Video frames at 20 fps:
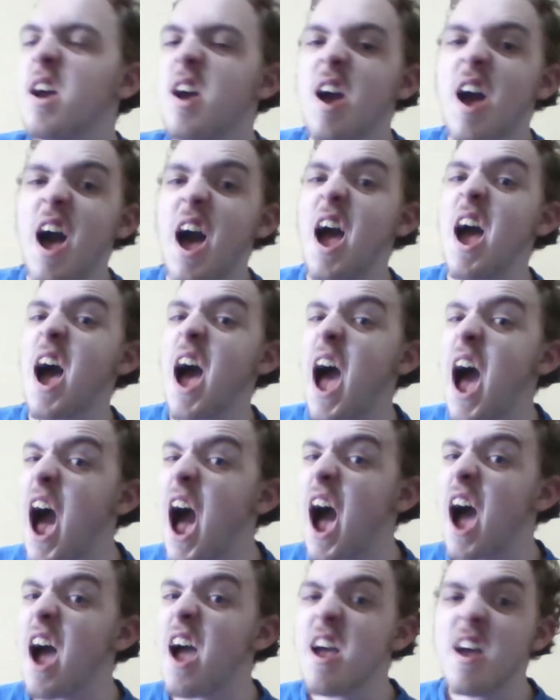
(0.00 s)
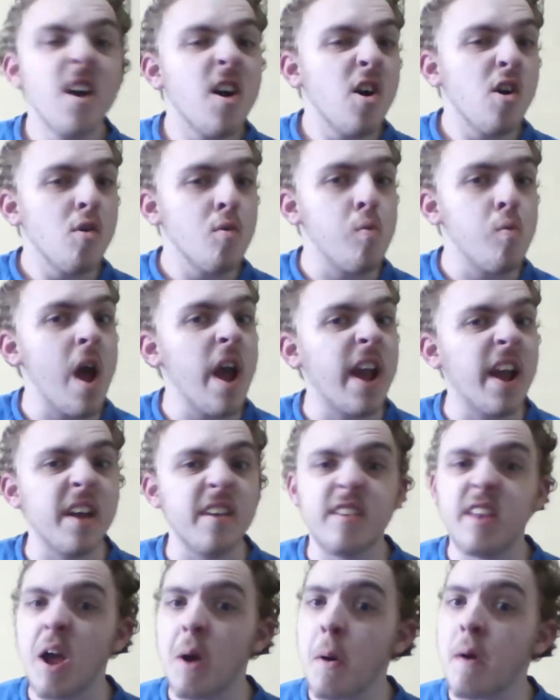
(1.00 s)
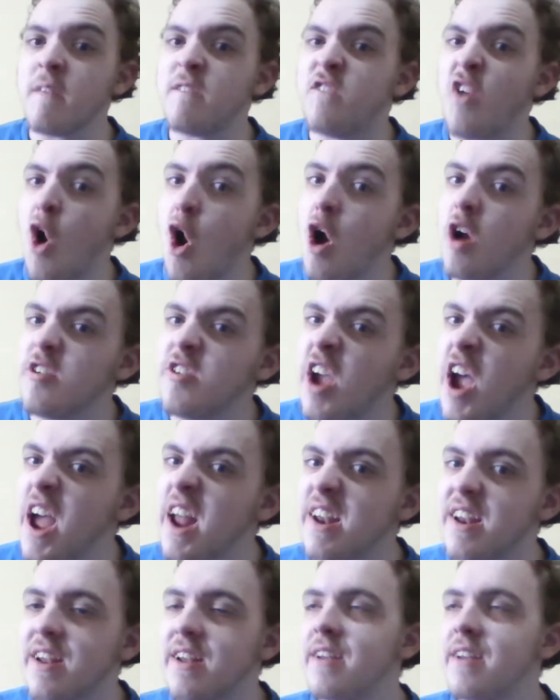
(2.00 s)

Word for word: Ha ha! Rick is still a virgin